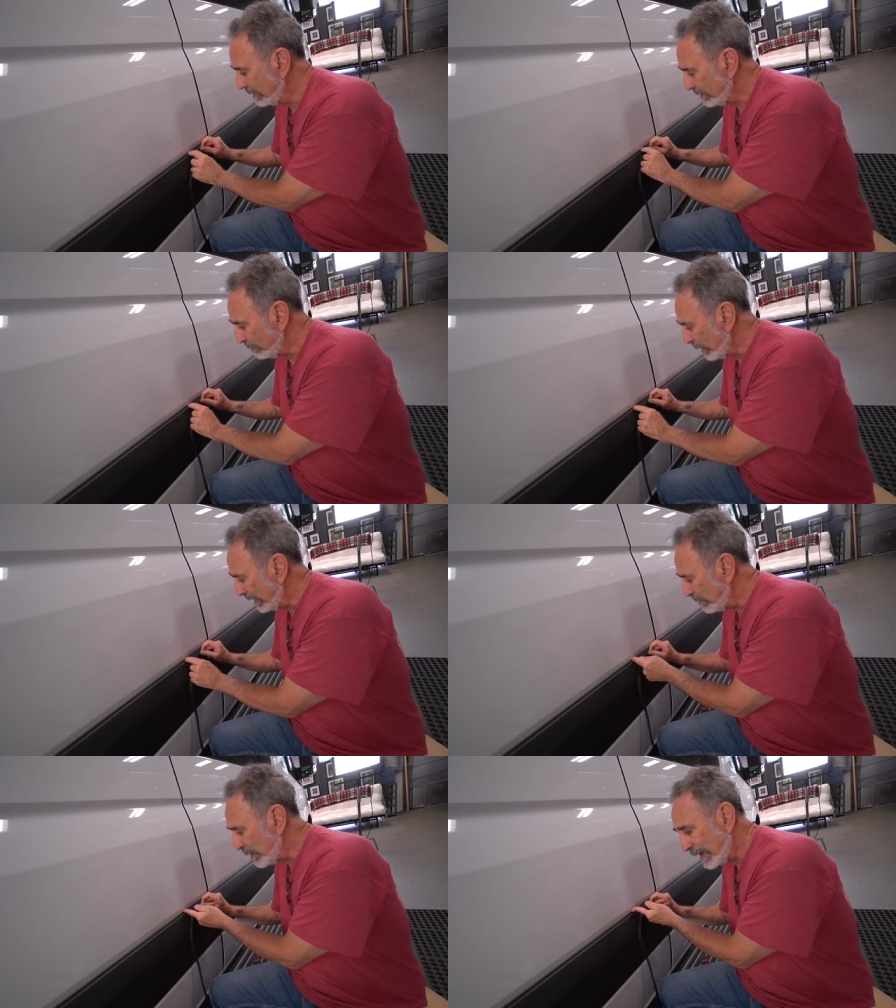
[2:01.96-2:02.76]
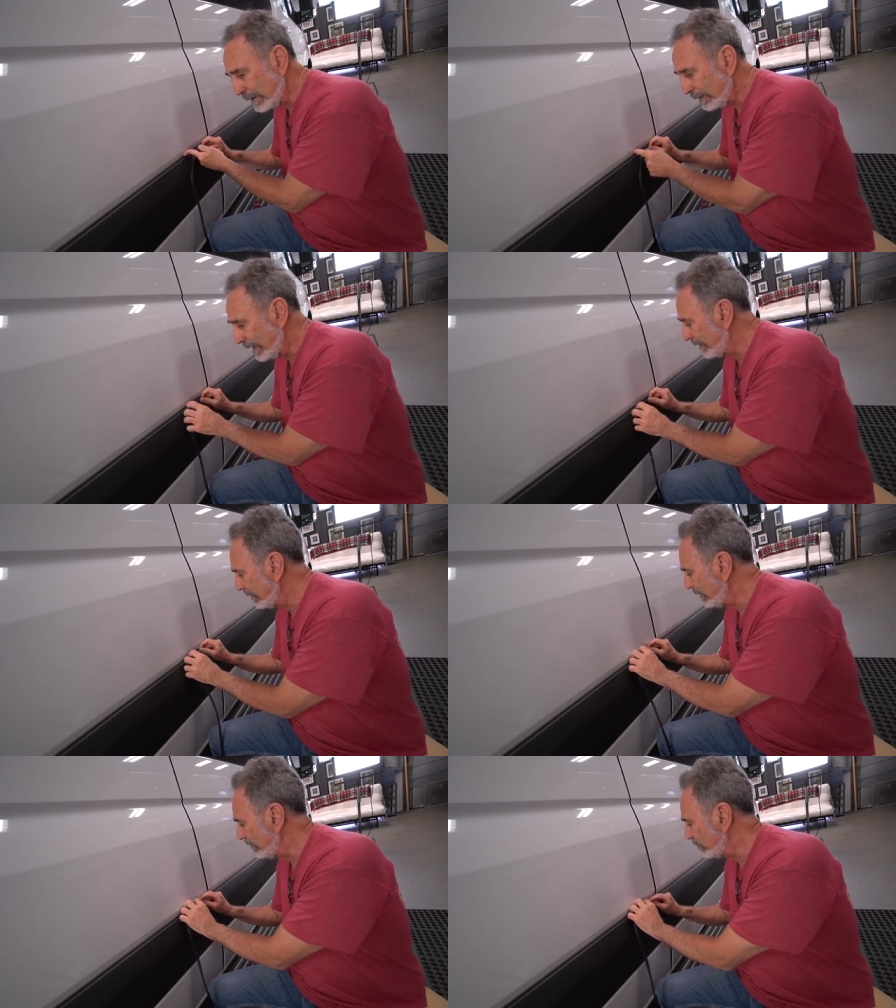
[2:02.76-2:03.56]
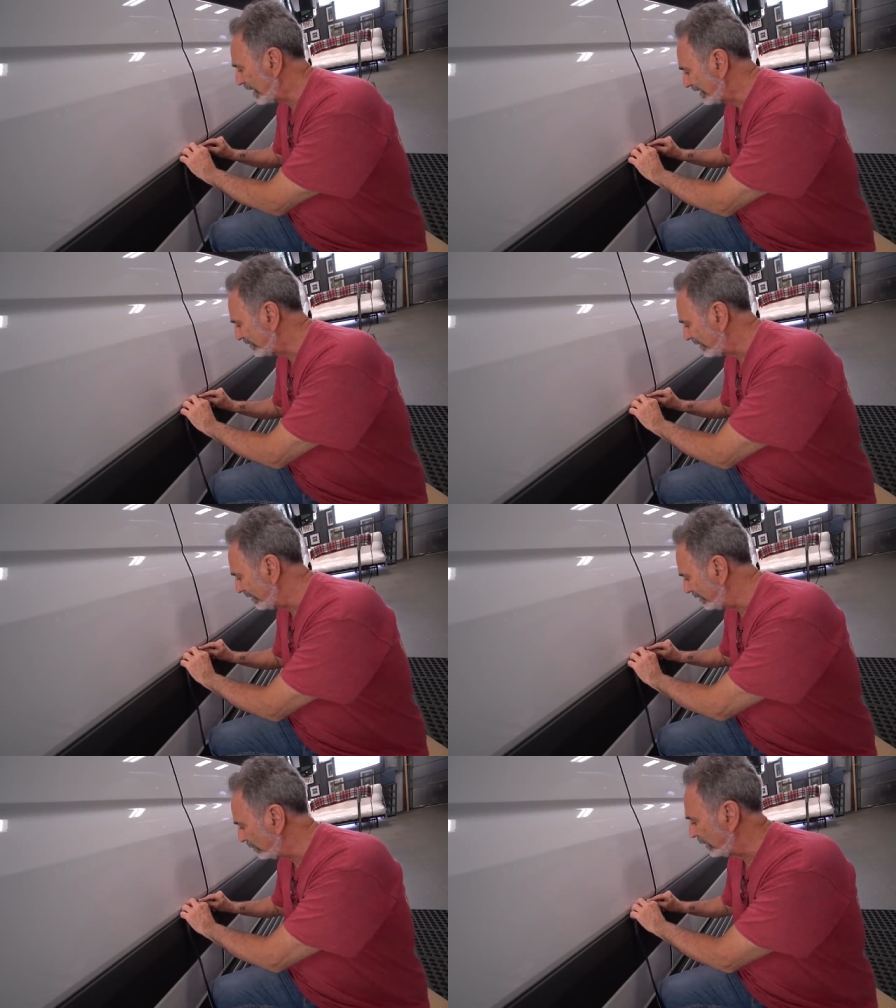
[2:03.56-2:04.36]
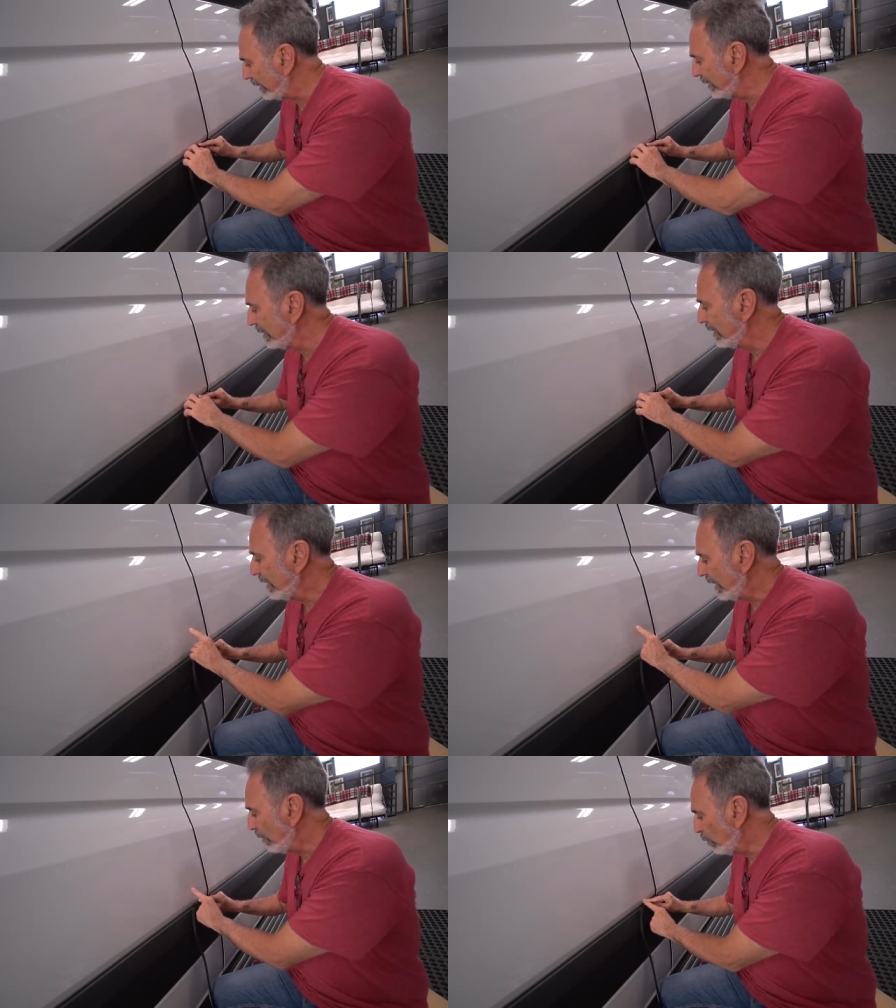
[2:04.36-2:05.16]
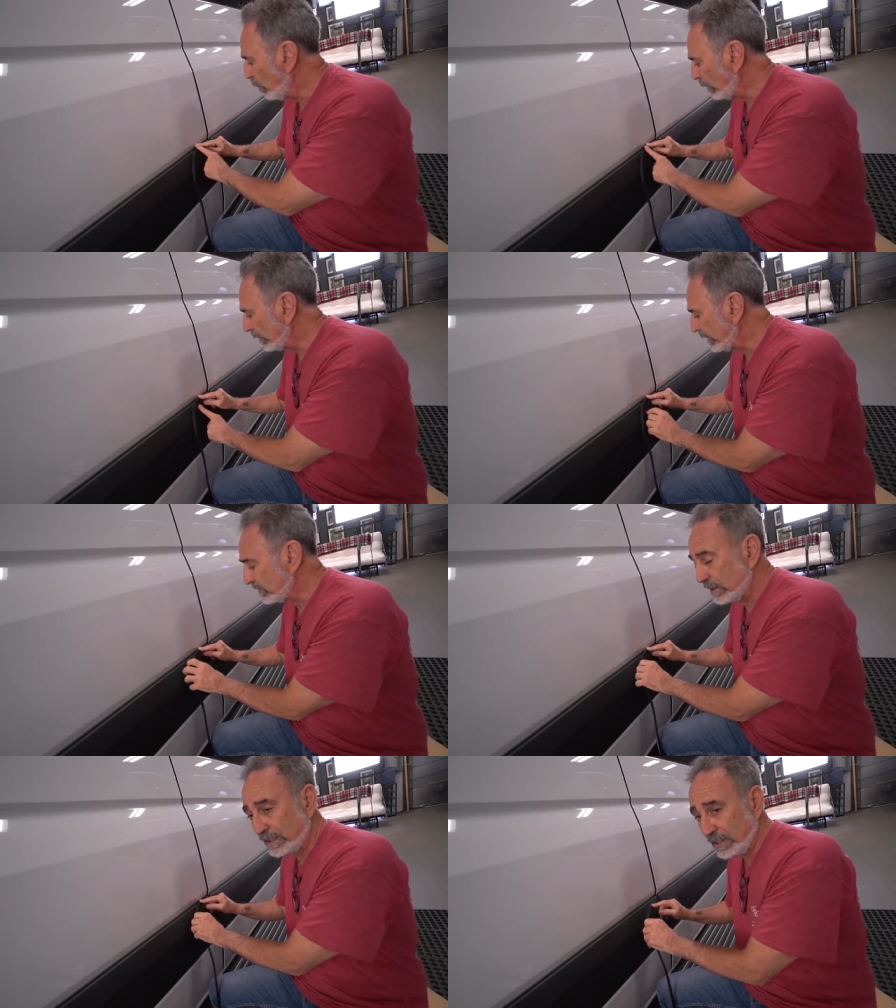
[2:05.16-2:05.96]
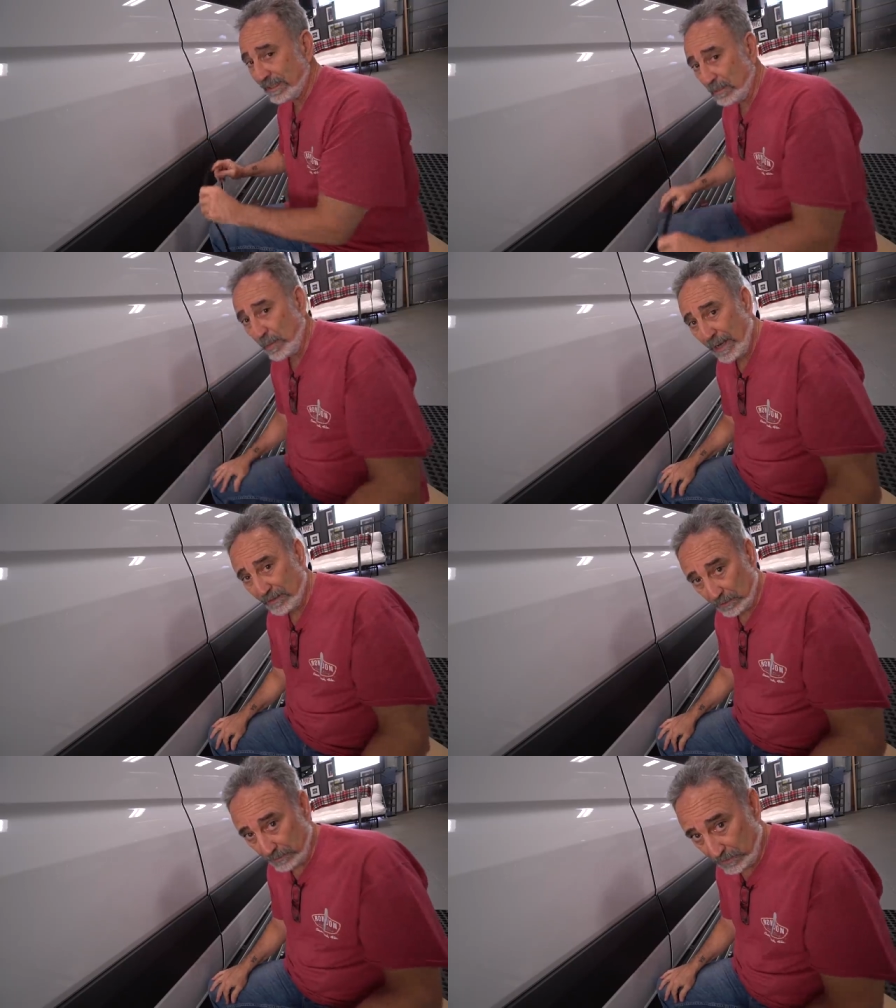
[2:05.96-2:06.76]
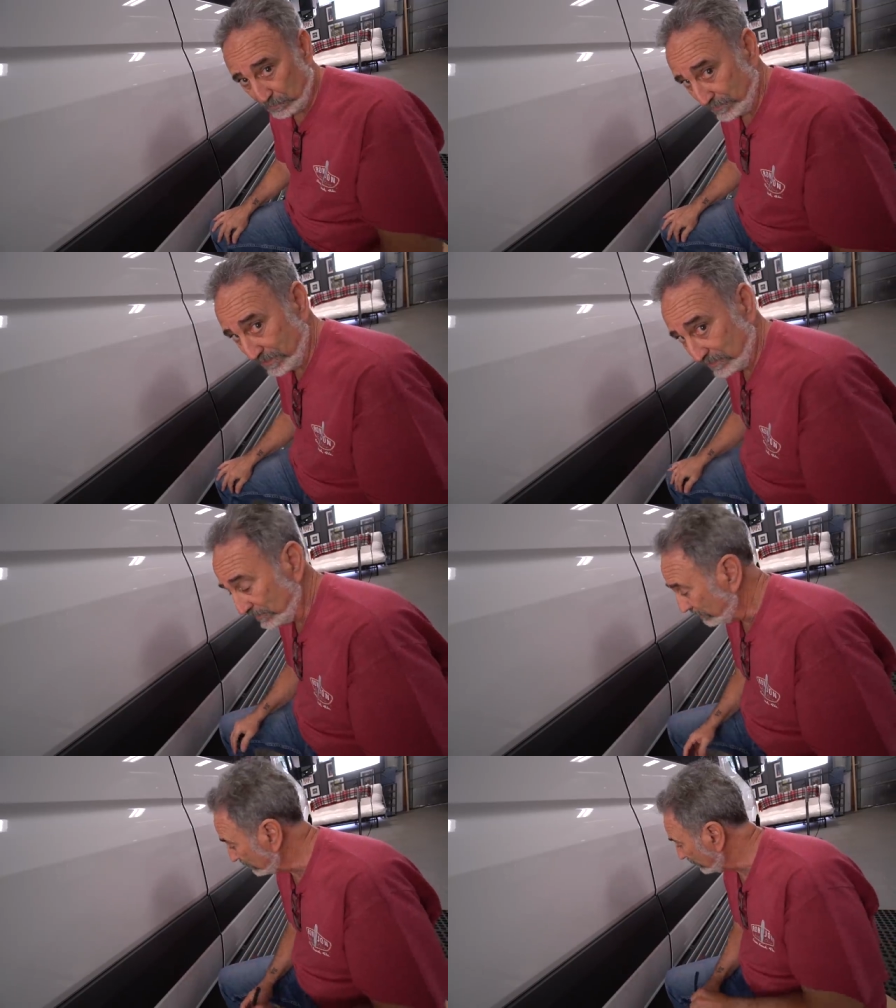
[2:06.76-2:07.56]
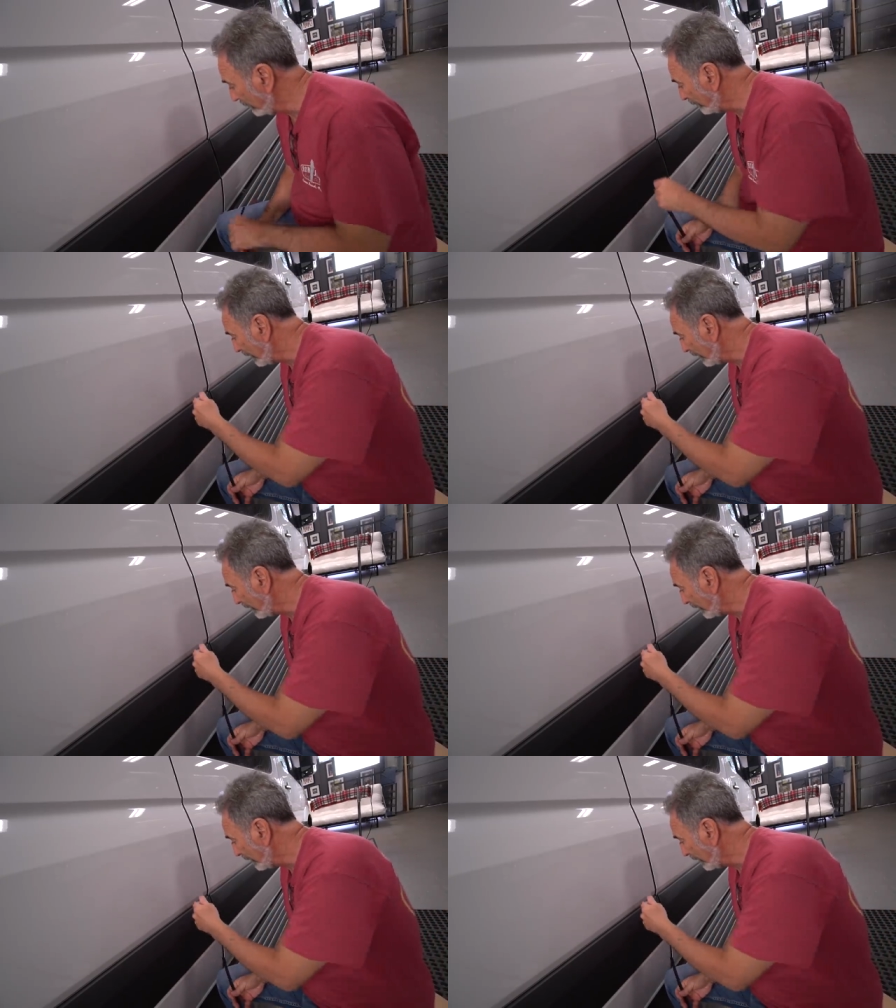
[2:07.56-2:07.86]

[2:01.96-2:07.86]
the body panel and the chassis, okay? And water is going to take the path of least resistance.